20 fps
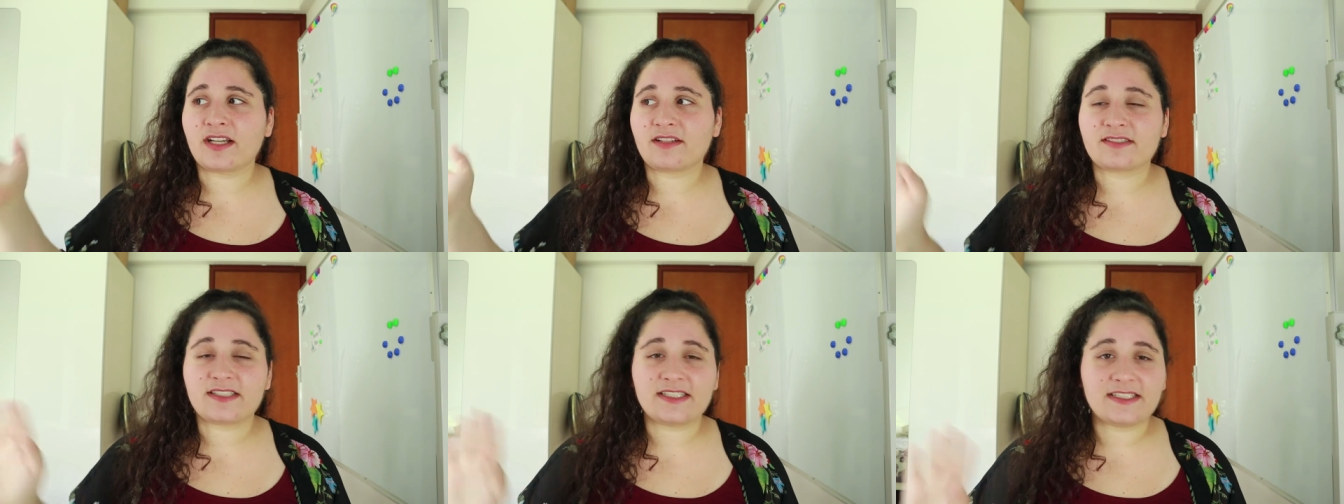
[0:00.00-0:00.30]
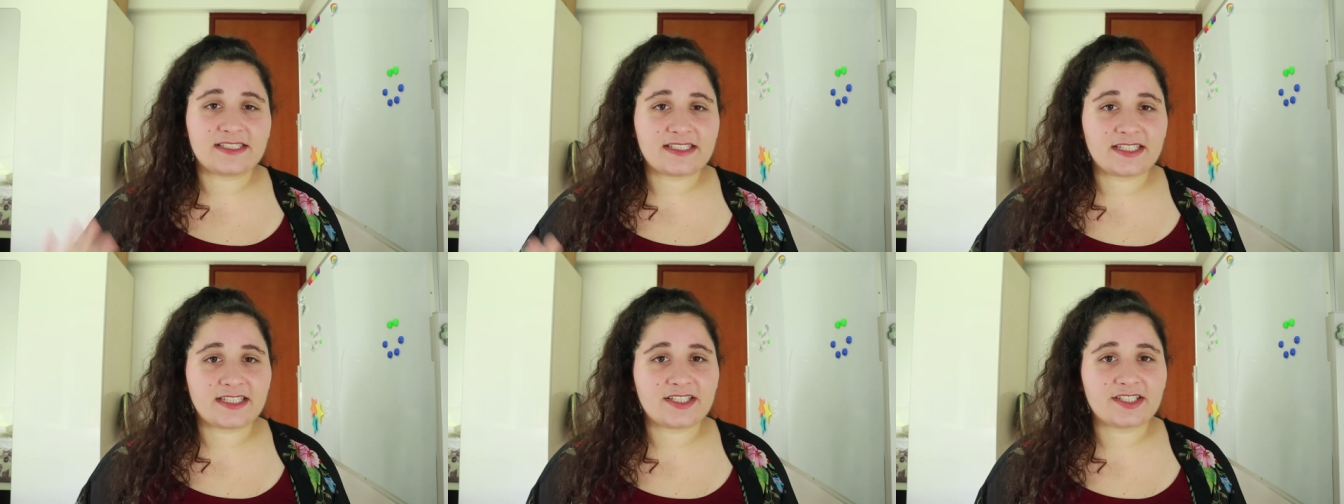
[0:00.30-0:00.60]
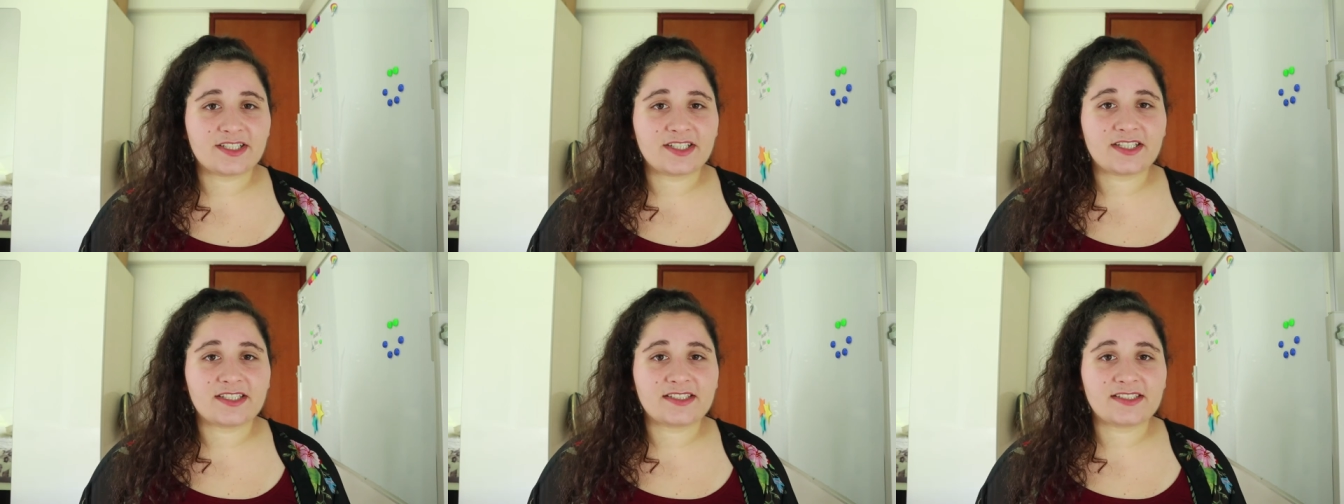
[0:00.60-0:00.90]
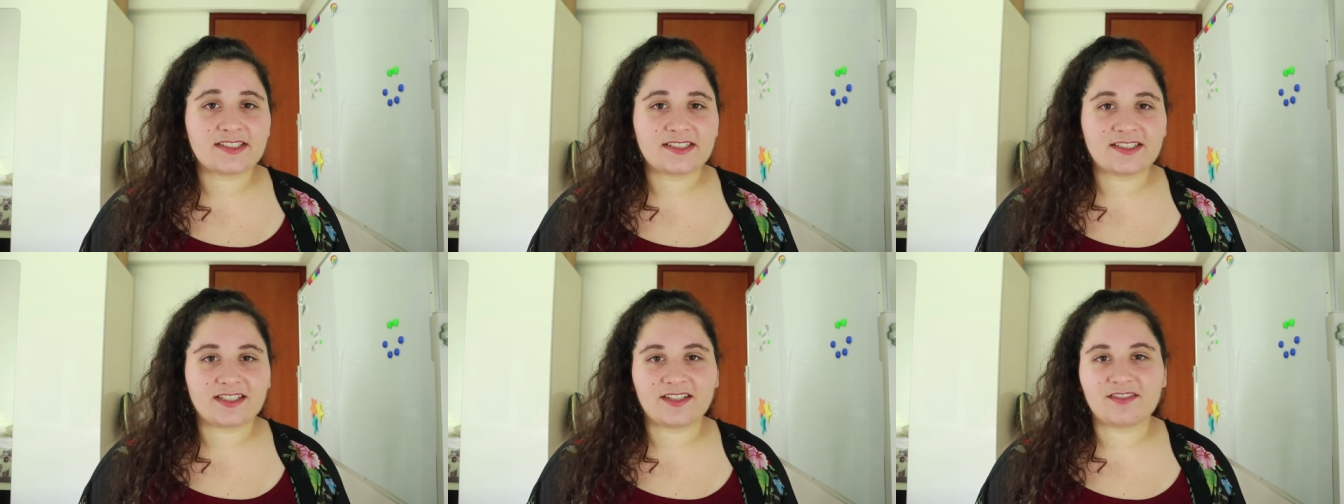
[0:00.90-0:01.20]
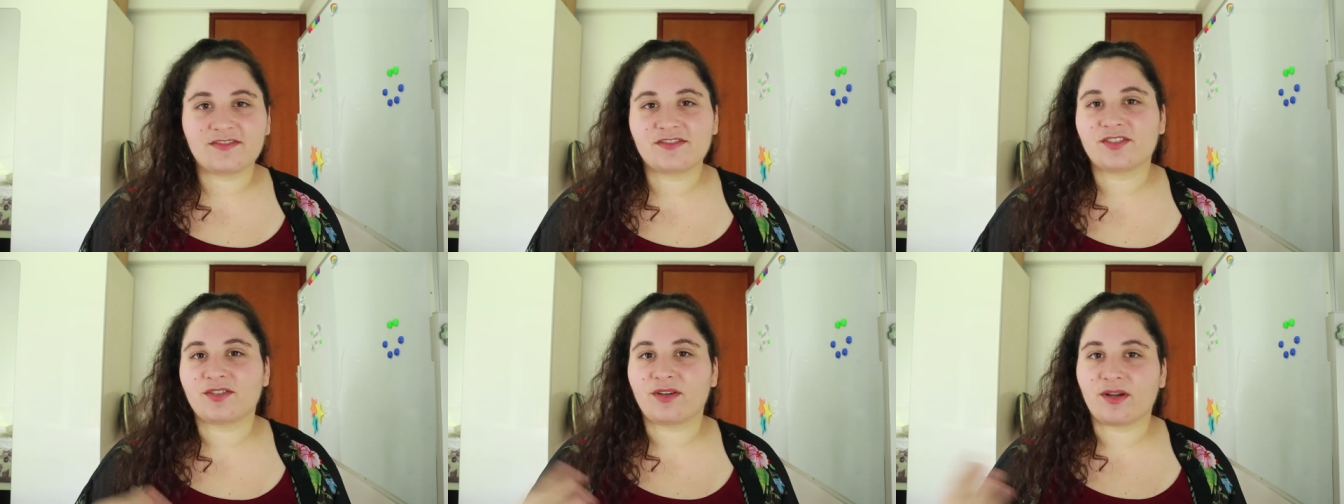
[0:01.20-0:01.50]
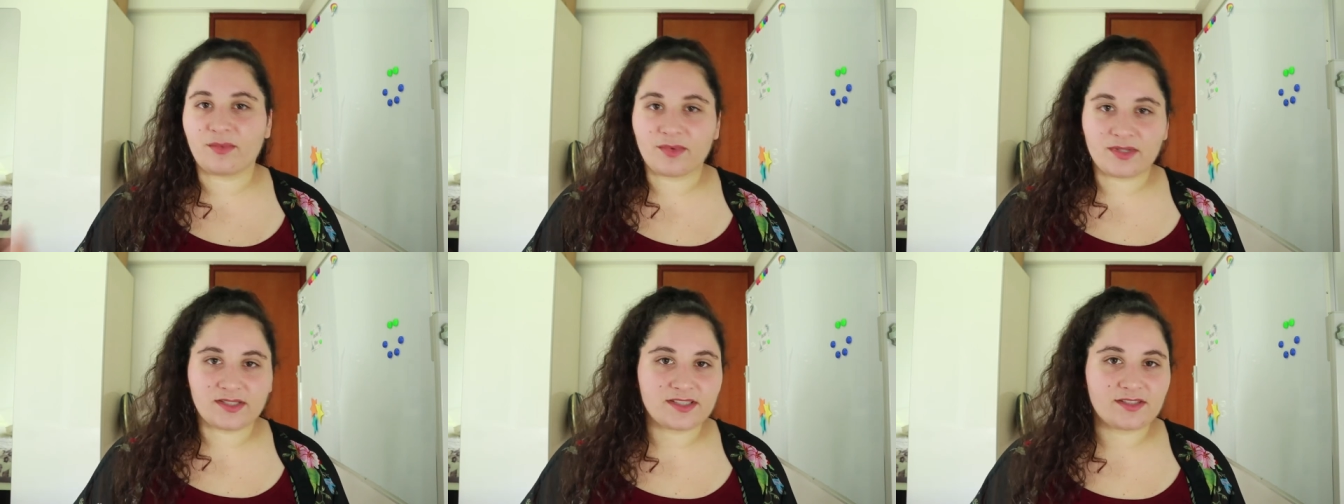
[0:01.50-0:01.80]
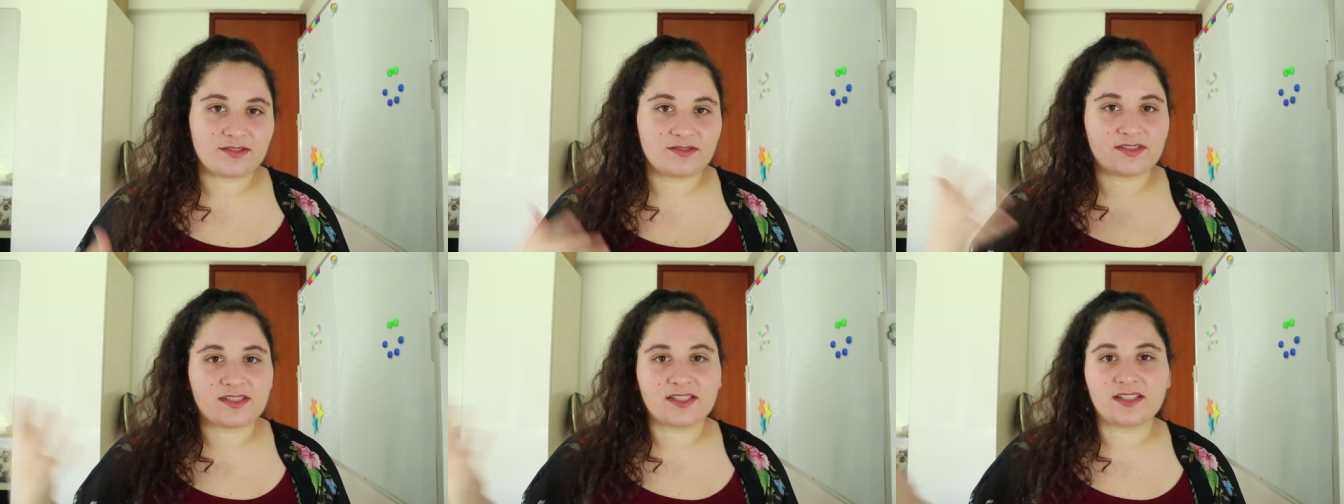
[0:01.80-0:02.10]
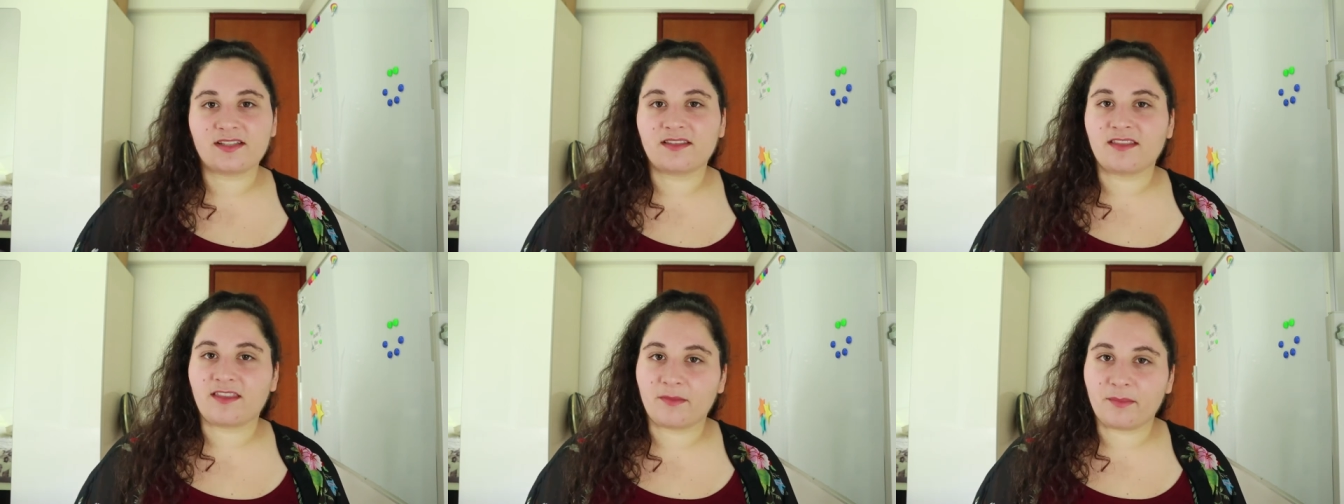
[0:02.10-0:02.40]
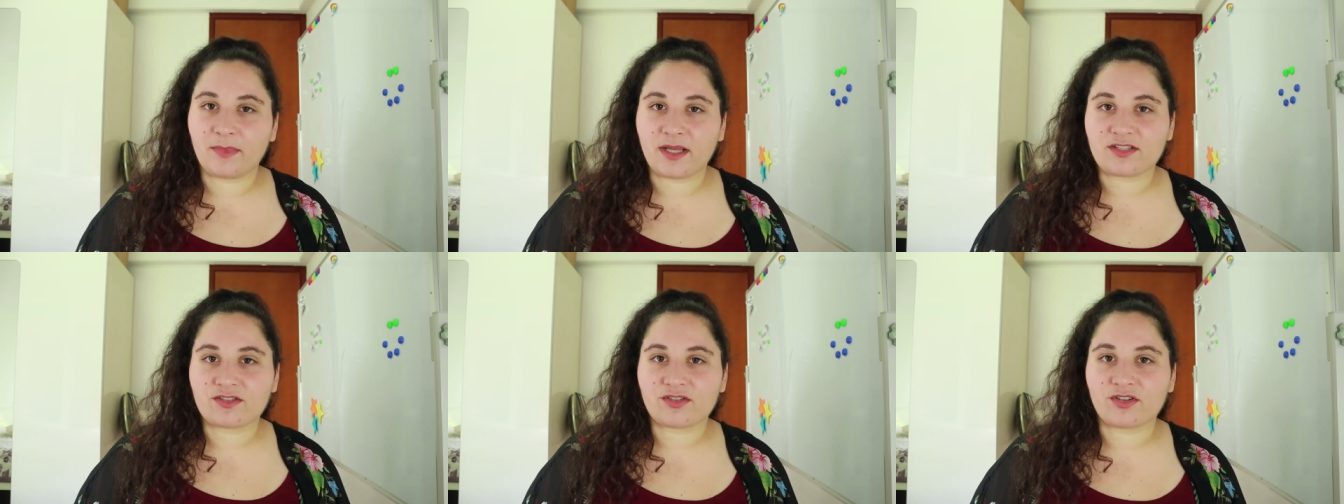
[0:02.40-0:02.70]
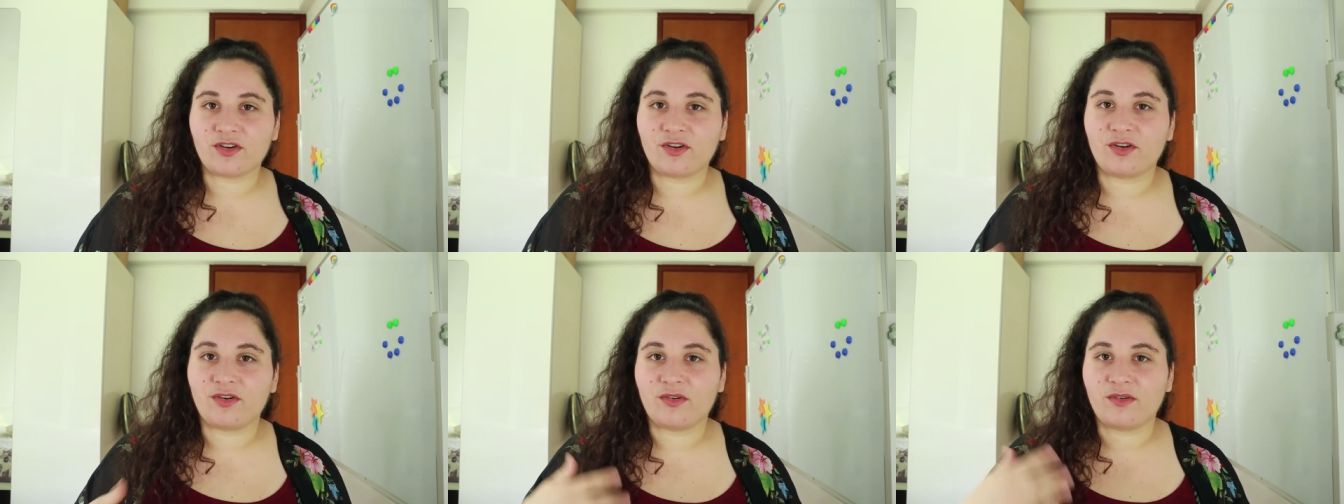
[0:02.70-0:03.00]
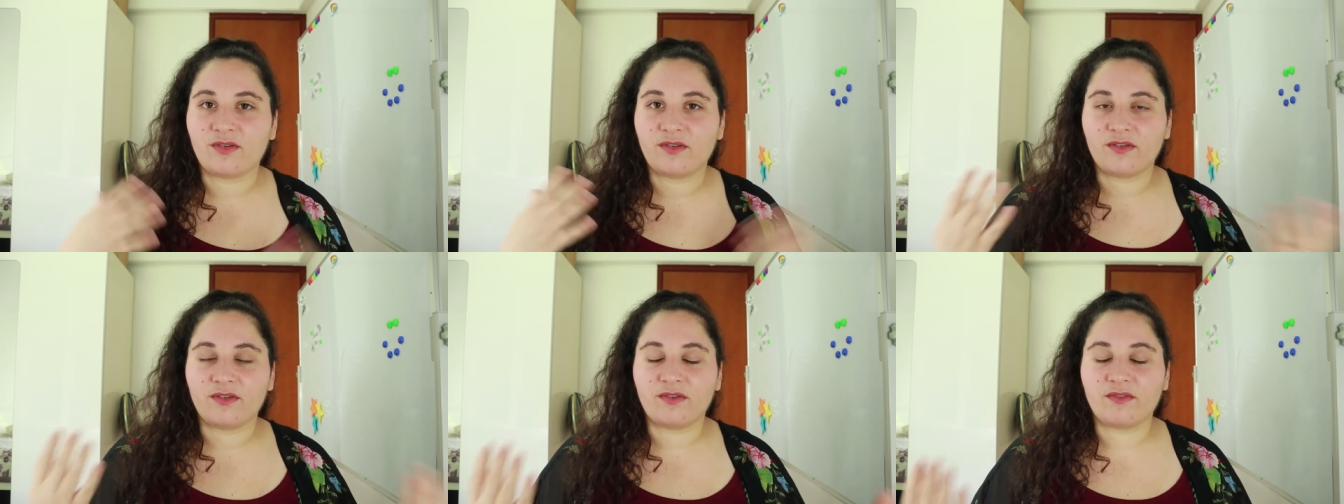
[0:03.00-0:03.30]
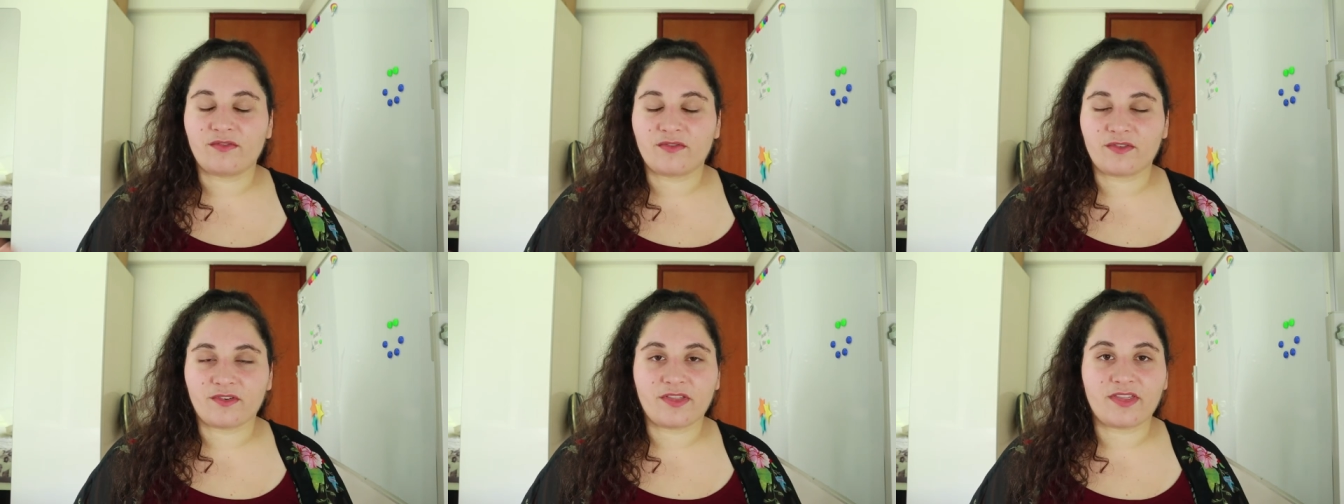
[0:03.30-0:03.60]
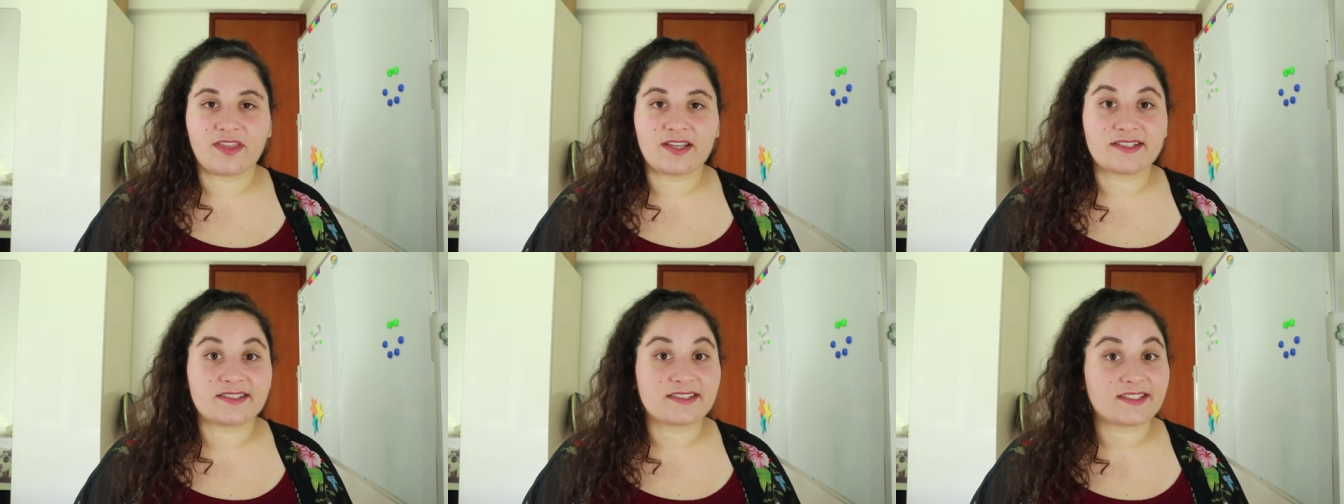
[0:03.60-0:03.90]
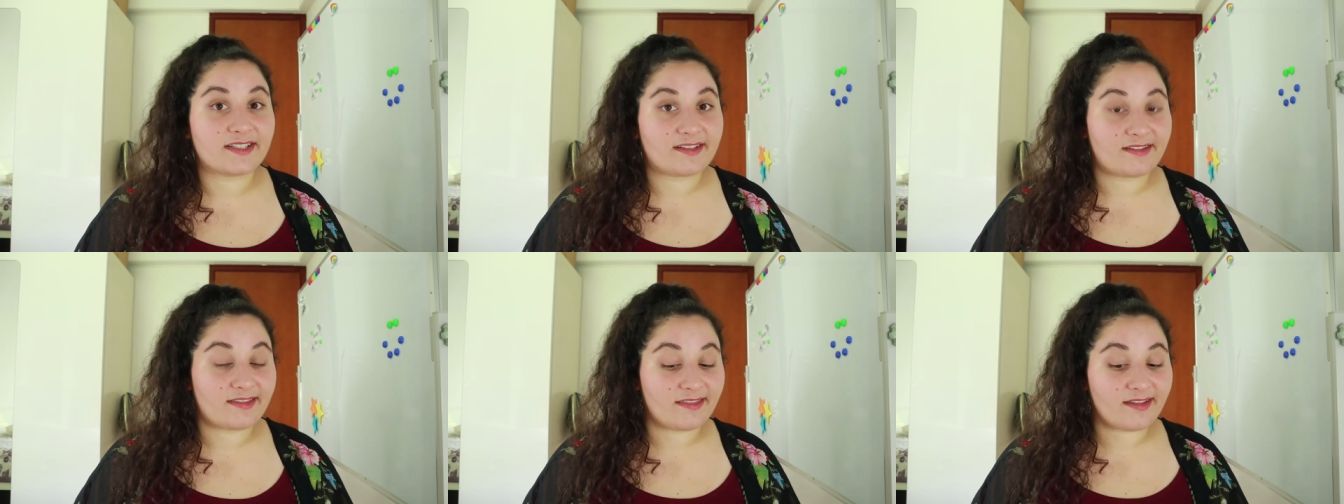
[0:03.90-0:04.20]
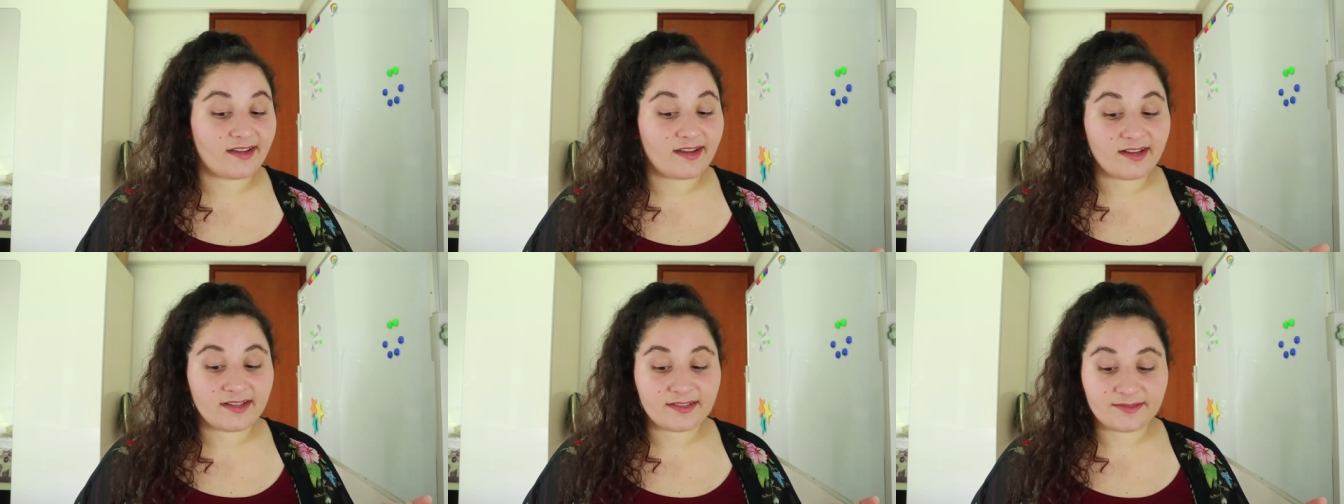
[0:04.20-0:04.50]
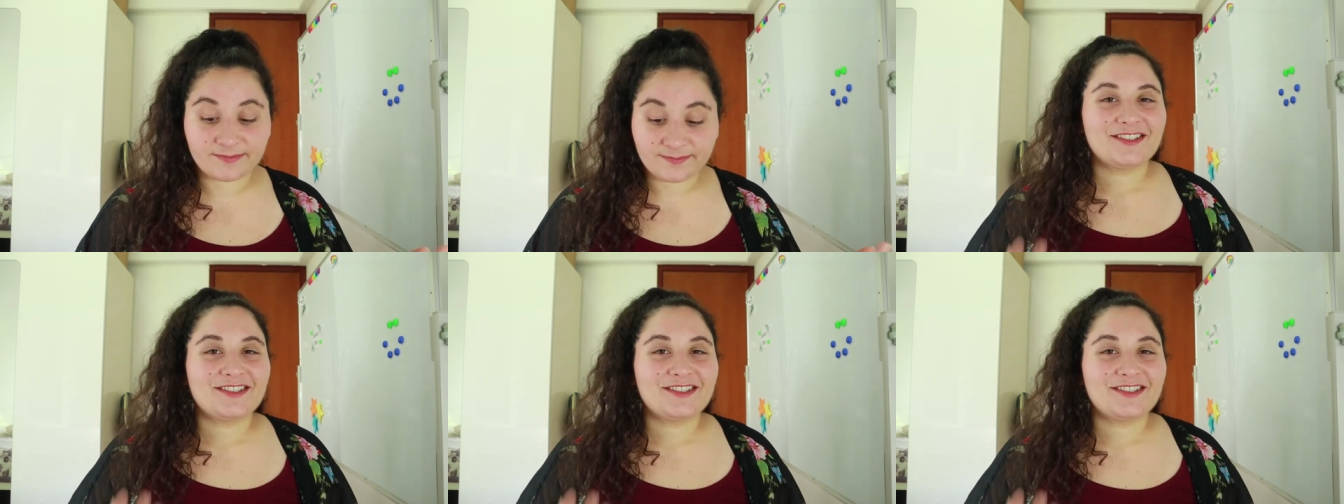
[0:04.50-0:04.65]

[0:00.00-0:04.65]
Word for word: out to dinner and stuff. So I was using the metro for things like that.